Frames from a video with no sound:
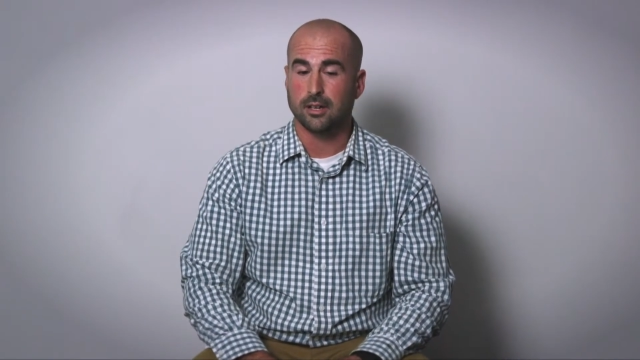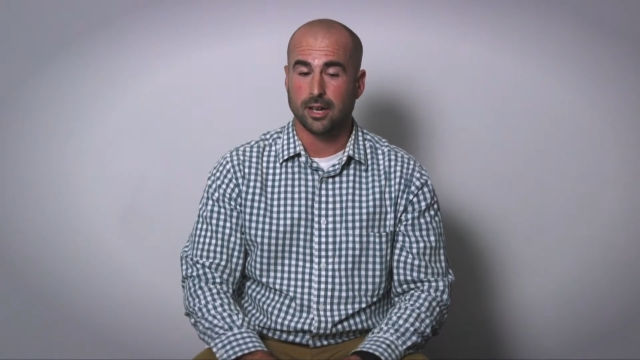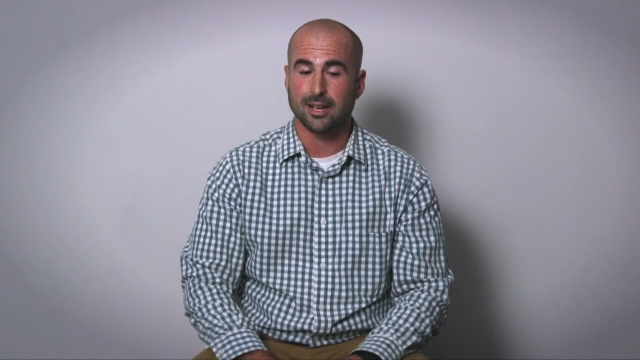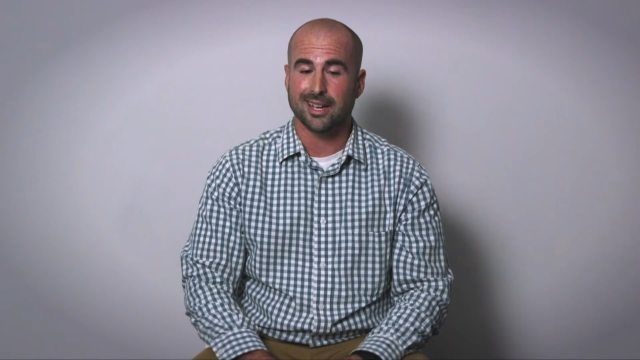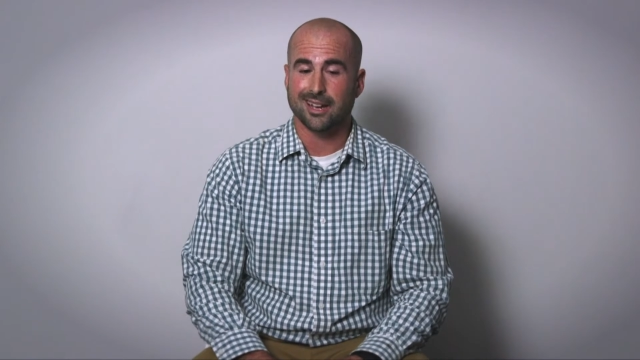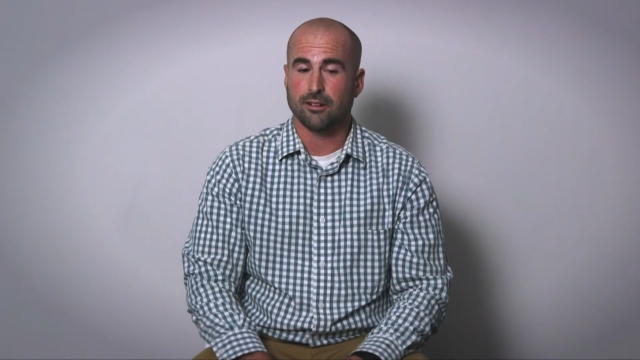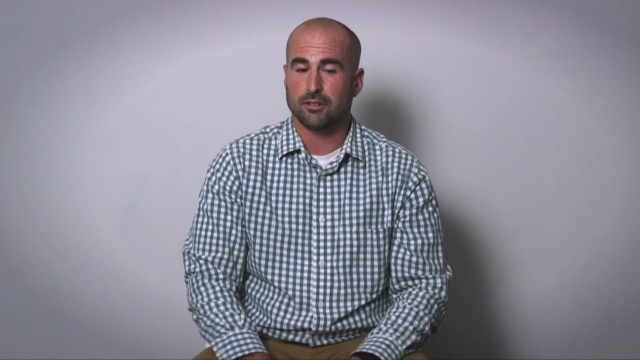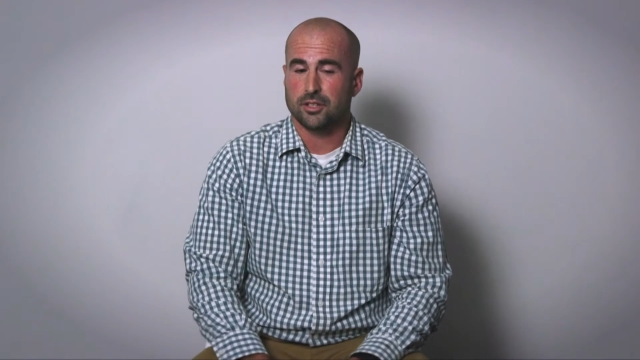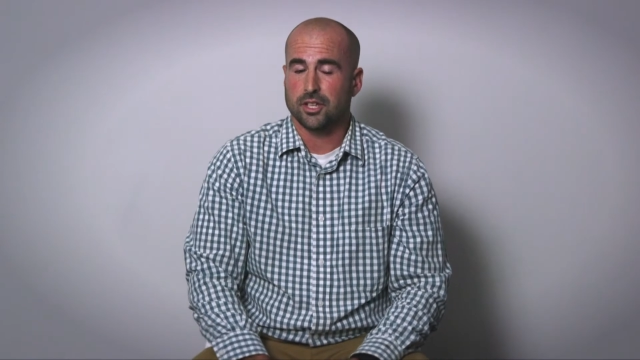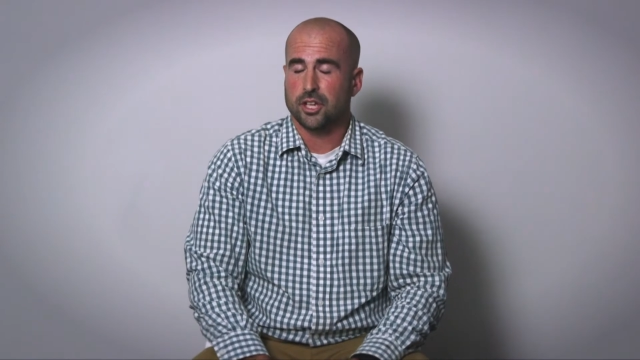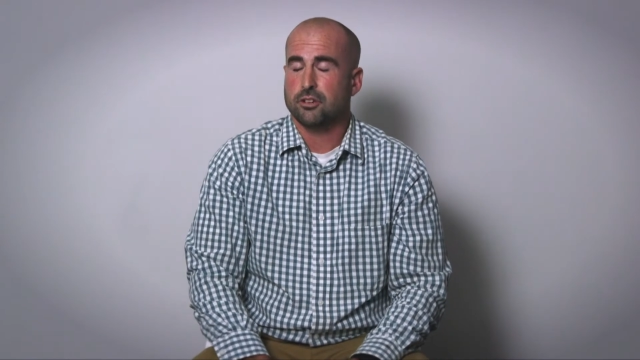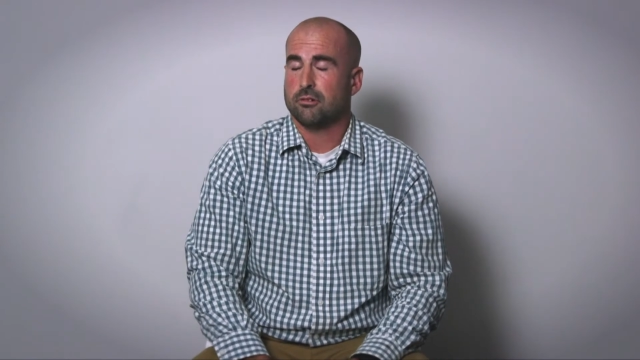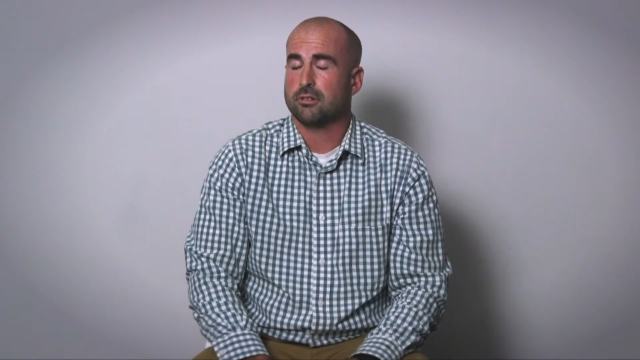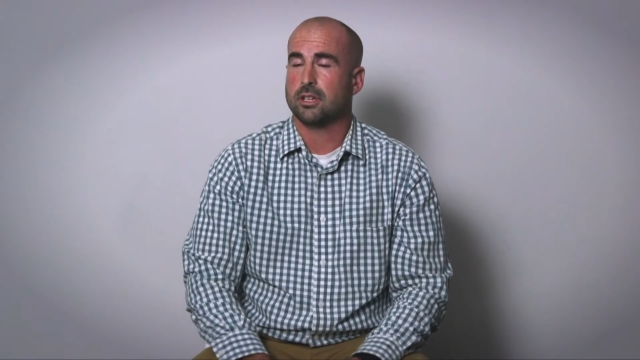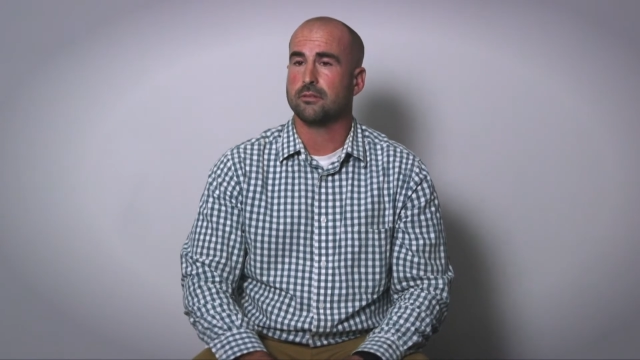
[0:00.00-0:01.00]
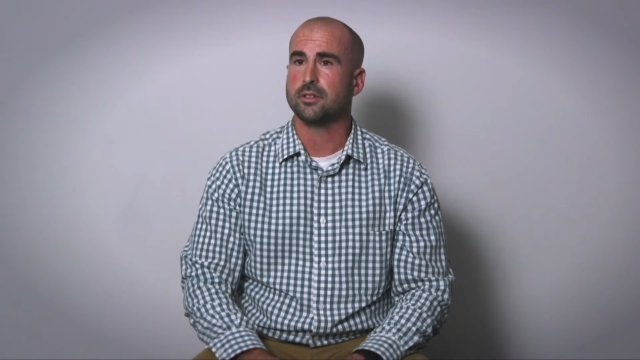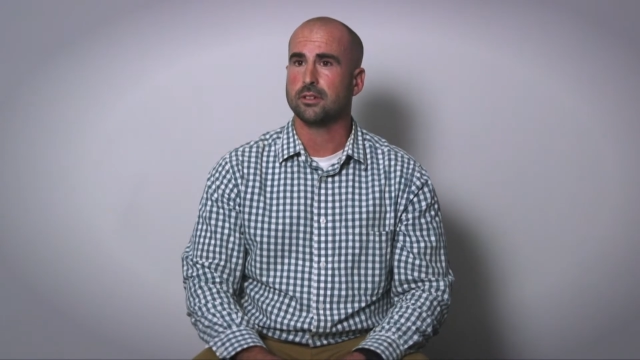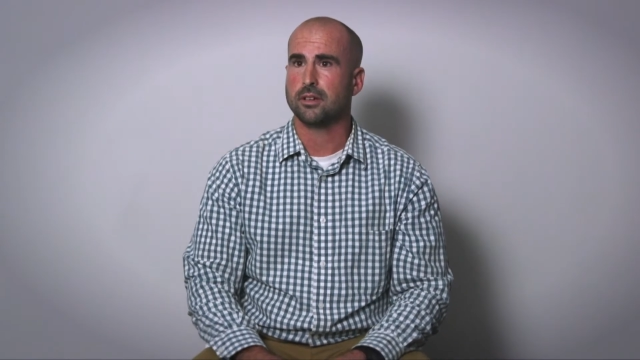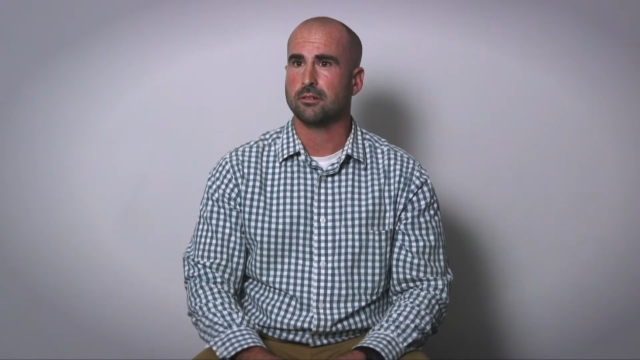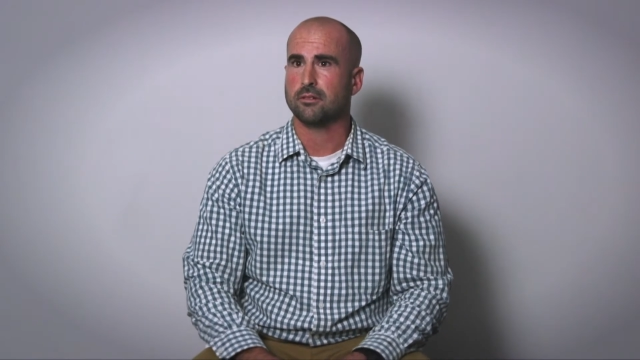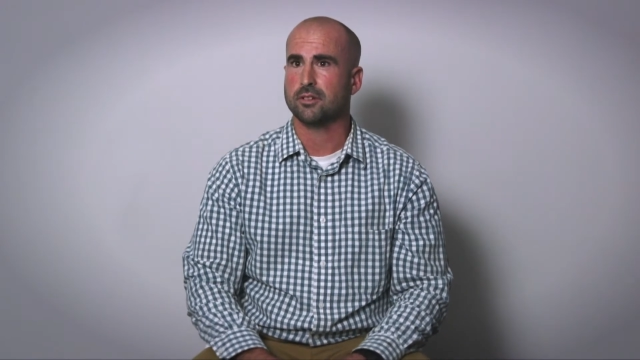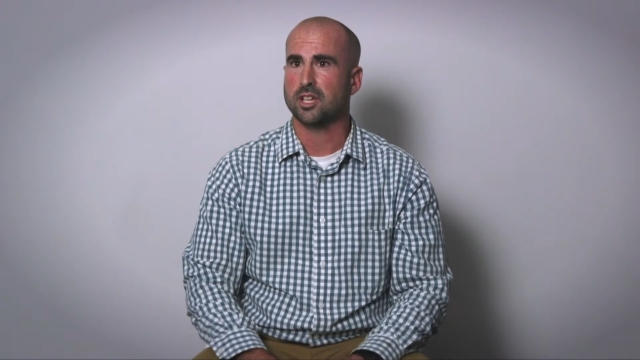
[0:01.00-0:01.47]
I guarantee you'll give you
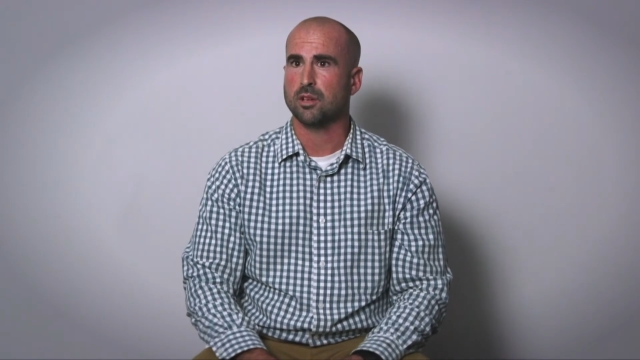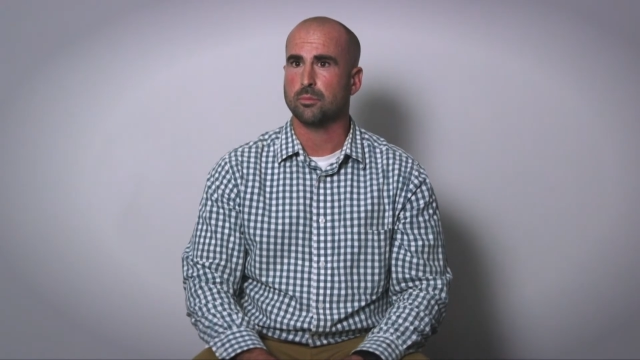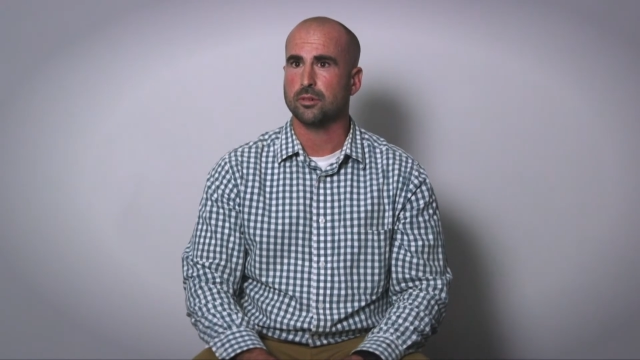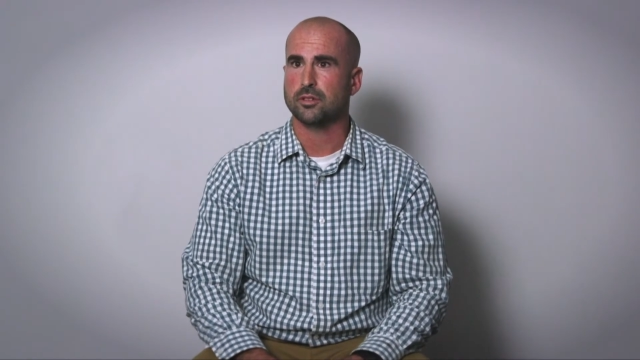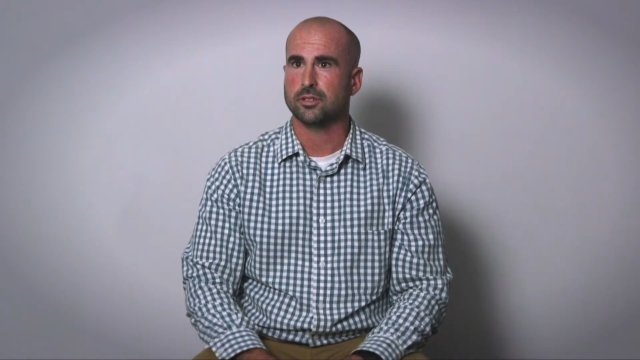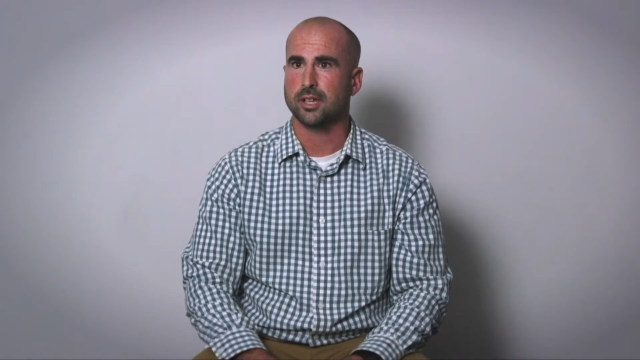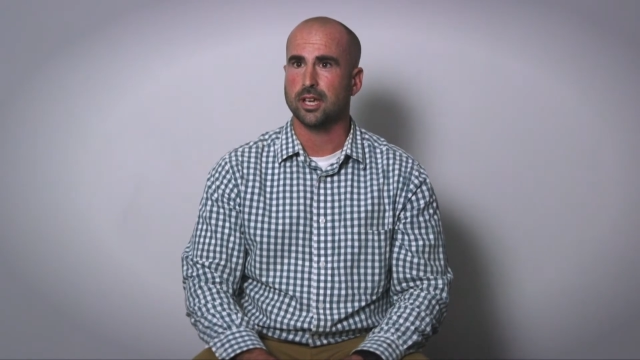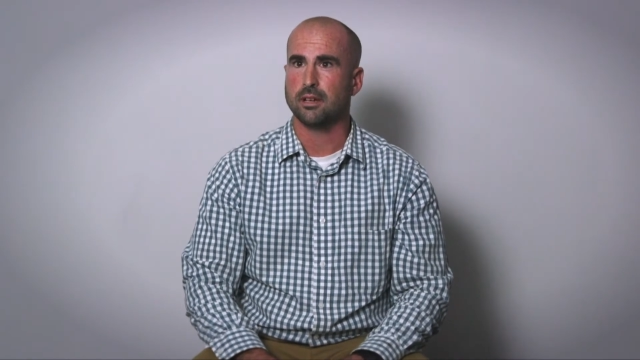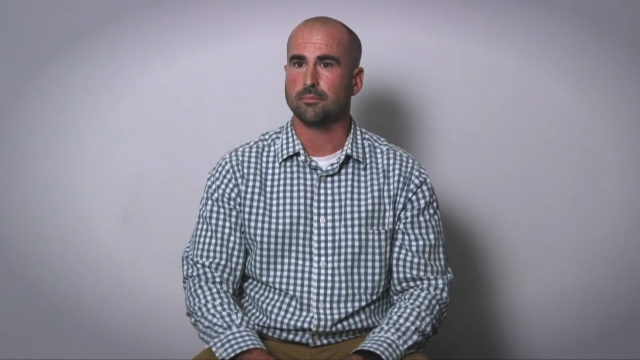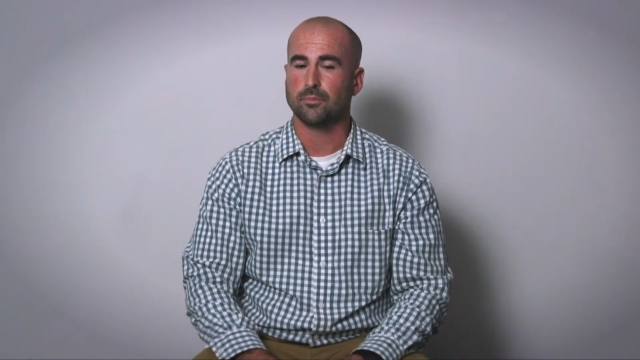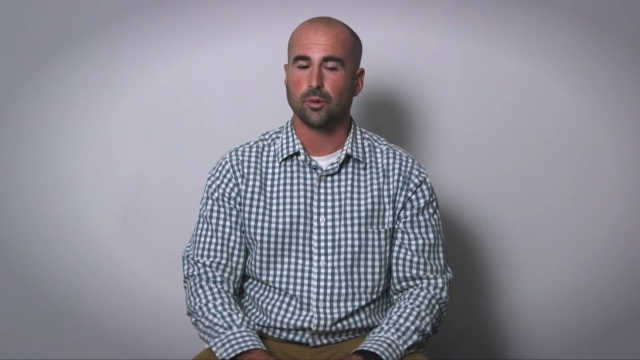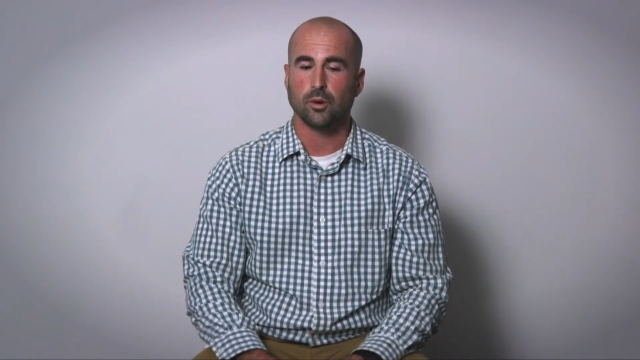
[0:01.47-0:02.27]
110%,